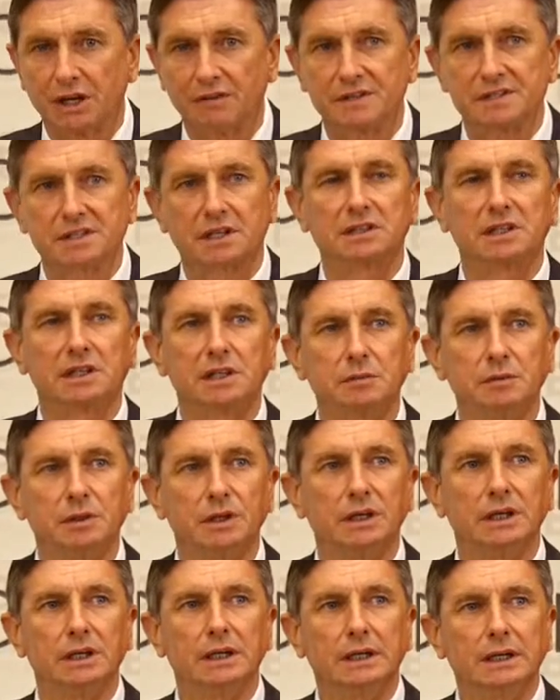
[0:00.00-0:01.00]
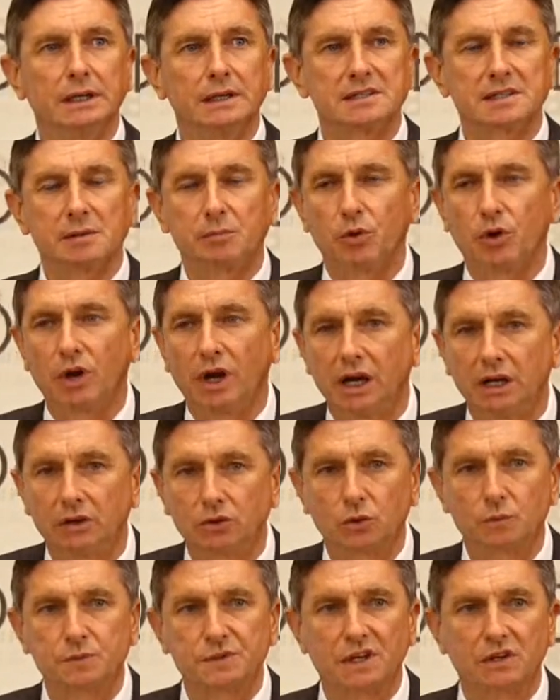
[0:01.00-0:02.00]
not as
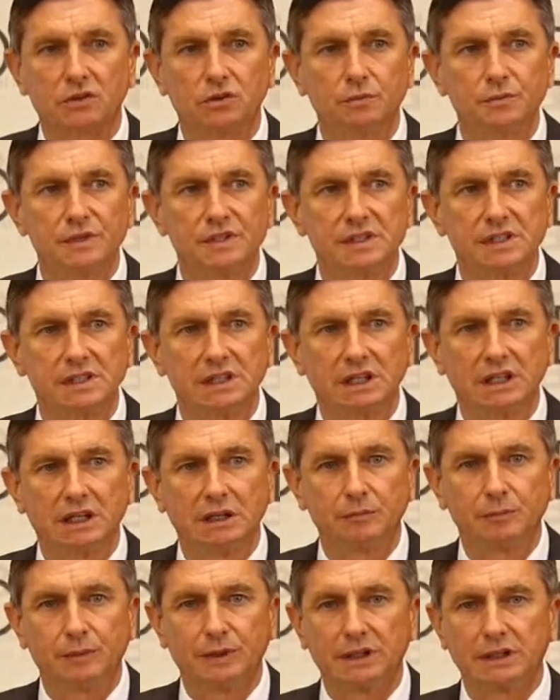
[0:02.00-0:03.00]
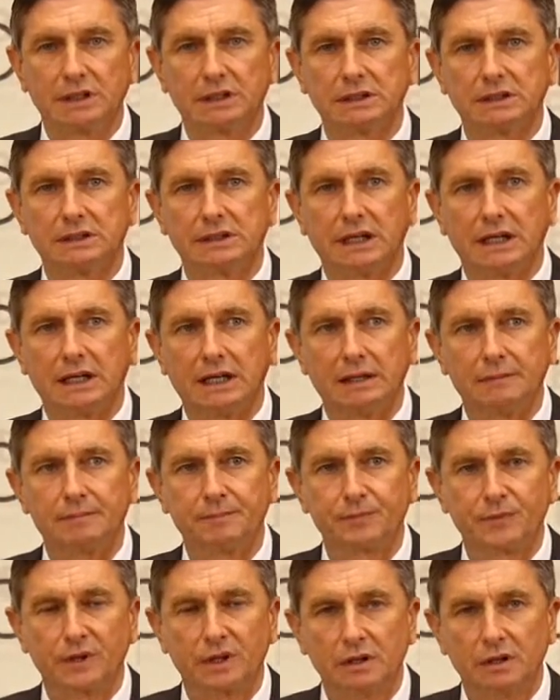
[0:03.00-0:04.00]
individual countries to be negotiated
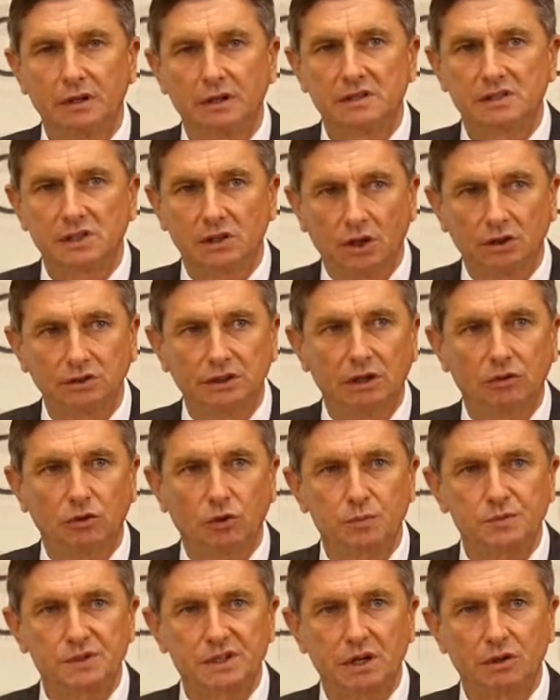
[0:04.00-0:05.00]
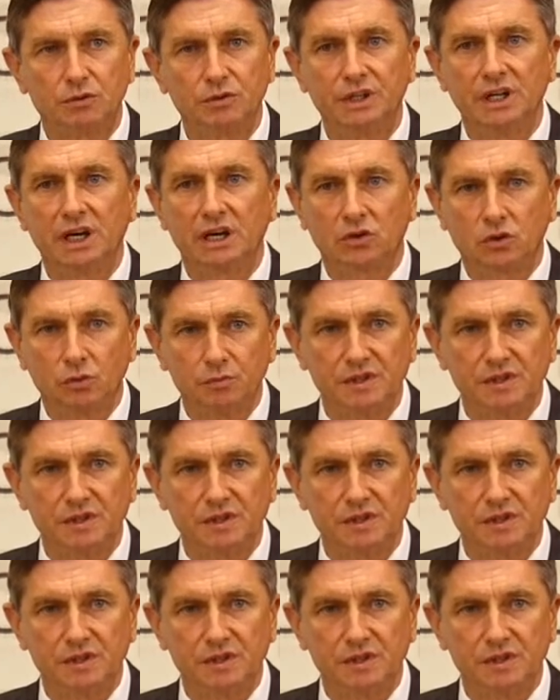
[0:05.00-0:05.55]
with by the European Commission,